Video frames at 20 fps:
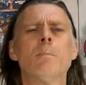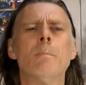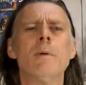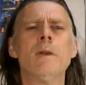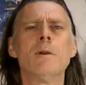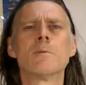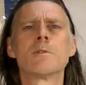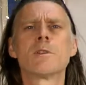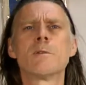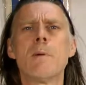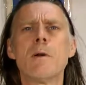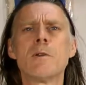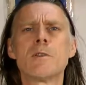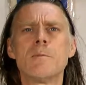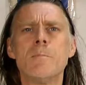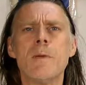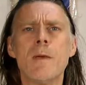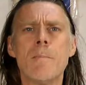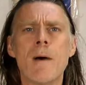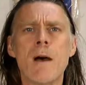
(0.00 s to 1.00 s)
bit was supposed to
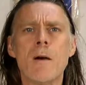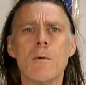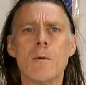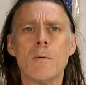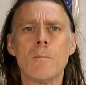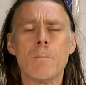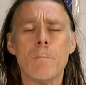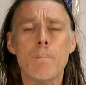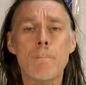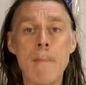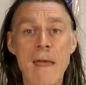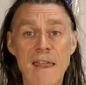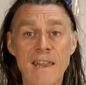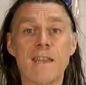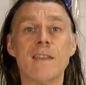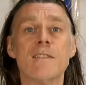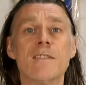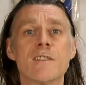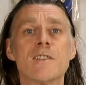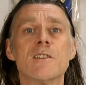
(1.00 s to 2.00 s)
be about
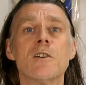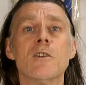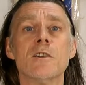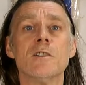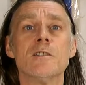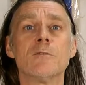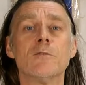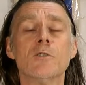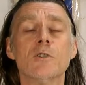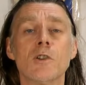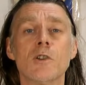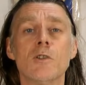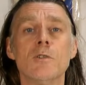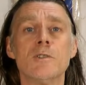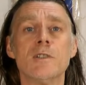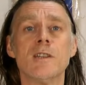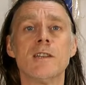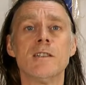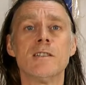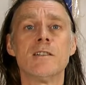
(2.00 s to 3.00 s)
making the sides for an
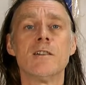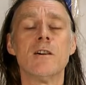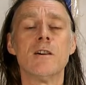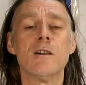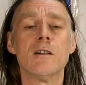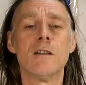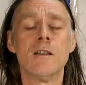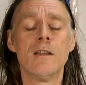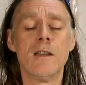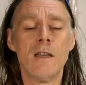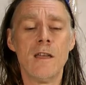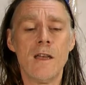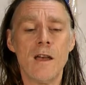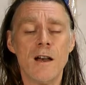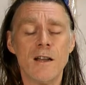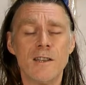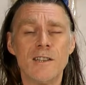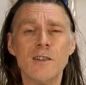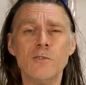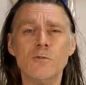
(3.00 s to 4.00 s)
acoustic guitar,
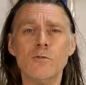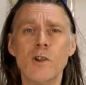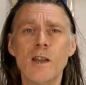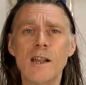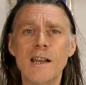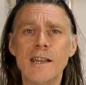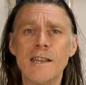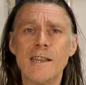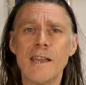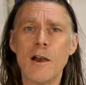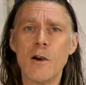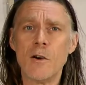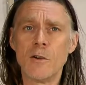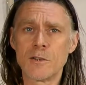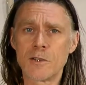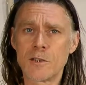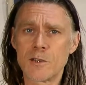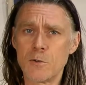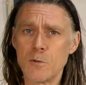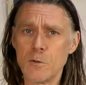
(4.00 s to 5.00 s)
I didn't really get on
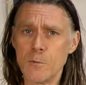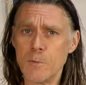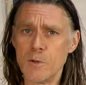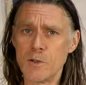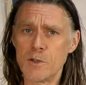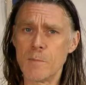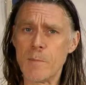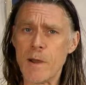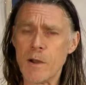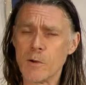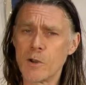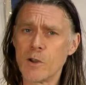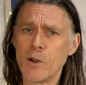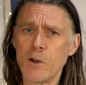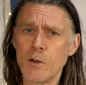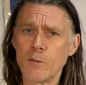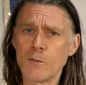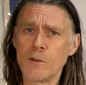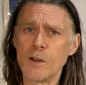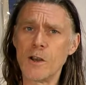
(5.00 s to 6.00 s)
to talk much about
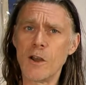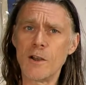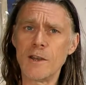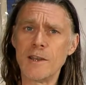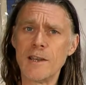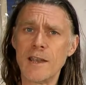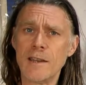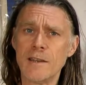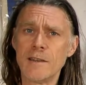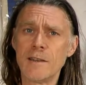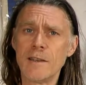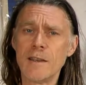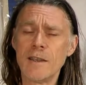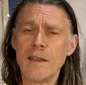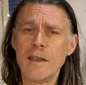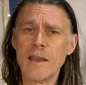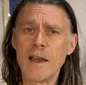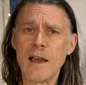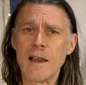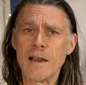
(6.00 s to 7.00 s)
kerf lining
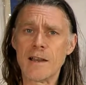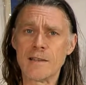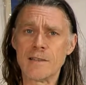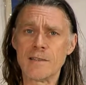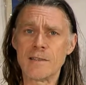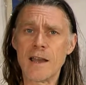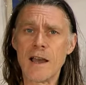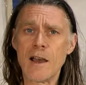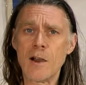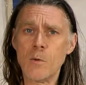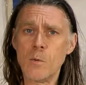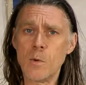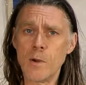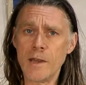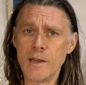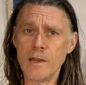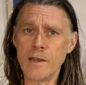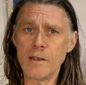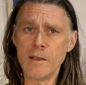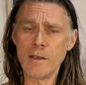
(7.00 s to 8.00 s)
and how
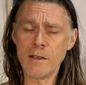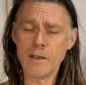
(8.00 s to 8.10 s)
we